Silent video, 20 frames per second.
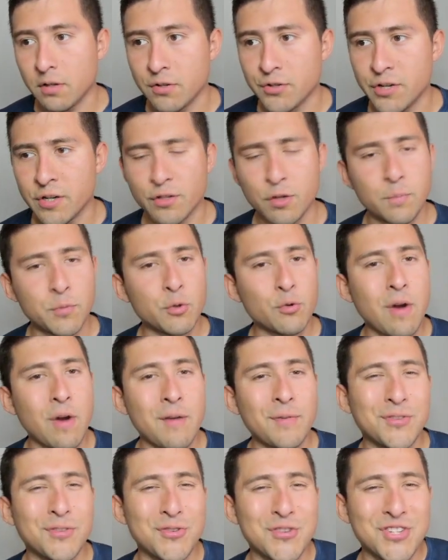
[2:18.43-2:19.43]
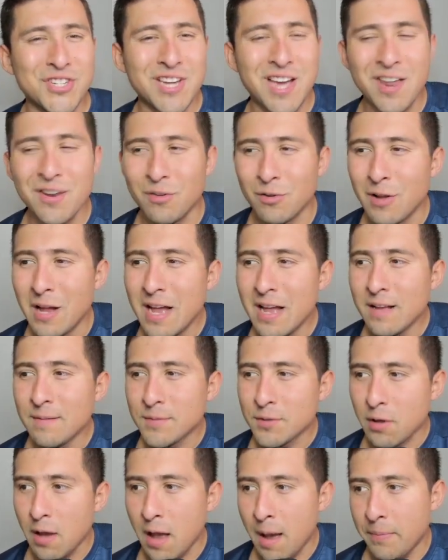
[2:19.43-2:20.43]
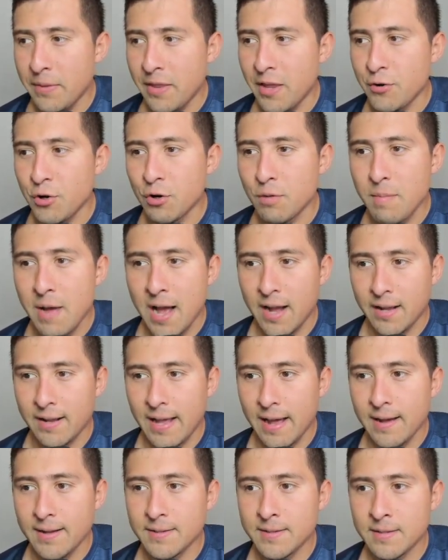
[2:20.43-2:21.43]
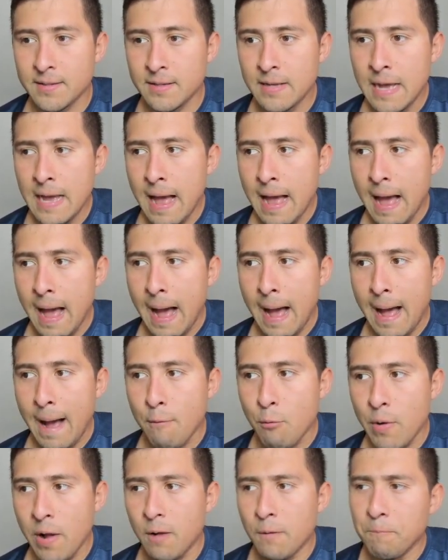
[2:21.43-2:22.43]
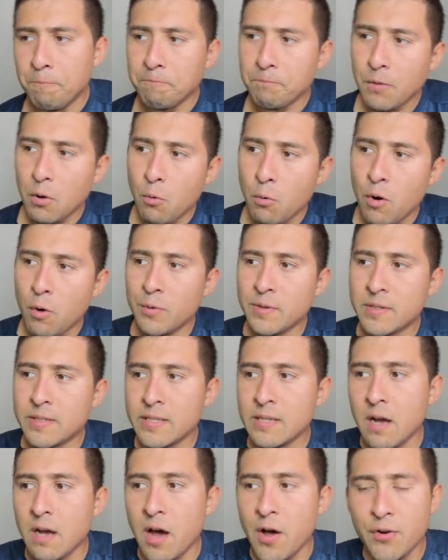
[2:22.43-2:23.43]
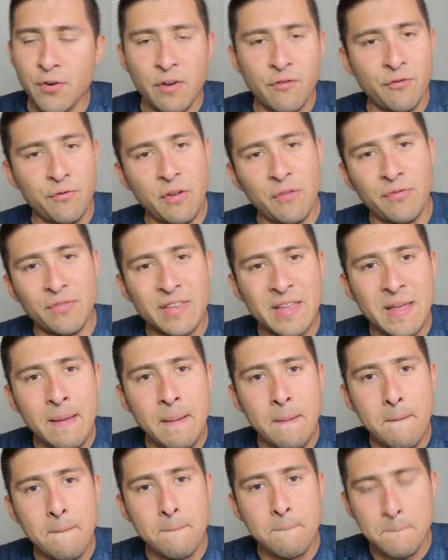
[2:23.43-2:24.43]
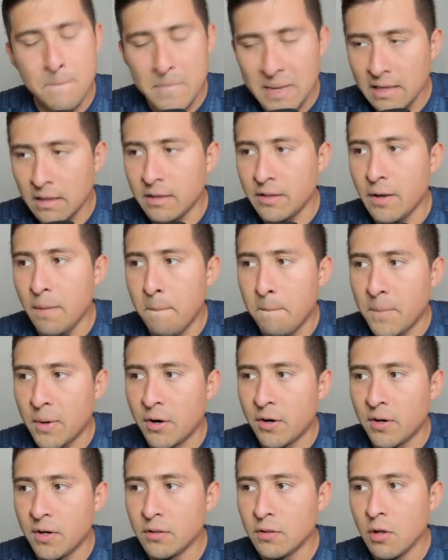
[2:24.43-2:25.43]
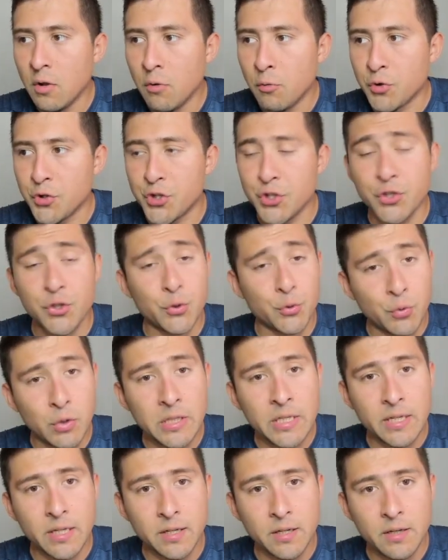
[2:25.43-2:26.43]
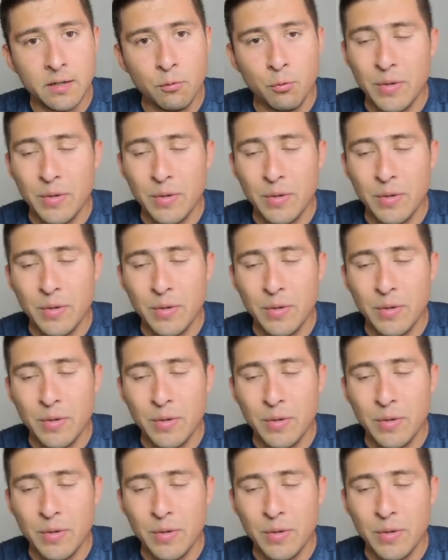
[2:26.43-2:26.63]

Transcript: Consider subscribing to the channel. I'm so happy that you're back, guys. Well, what do we see? 150 million burn, which is really good.